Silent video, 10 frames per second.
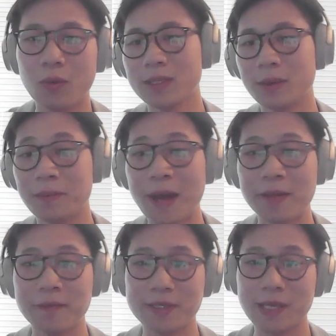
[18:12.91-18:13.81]
What is the
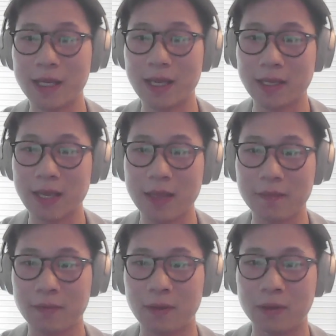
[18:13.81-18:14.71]
benefits I can
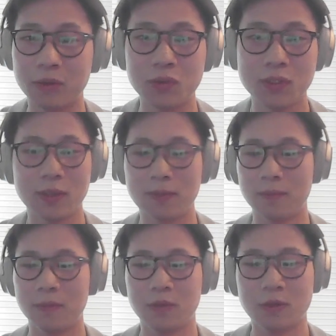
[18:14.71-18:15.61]
get from
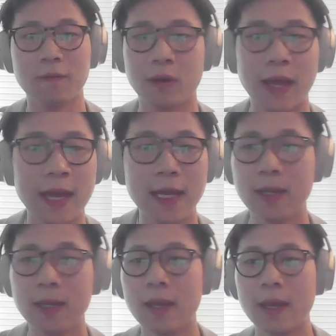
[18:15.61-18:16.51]
using software
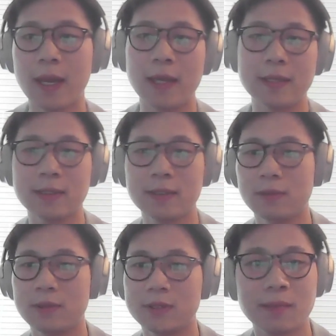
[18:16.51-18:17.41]
A
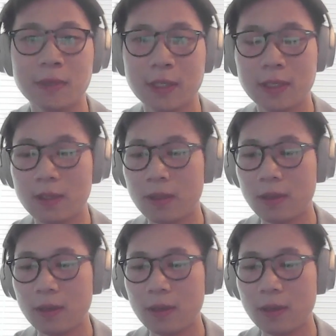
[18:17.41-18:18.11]
and system B,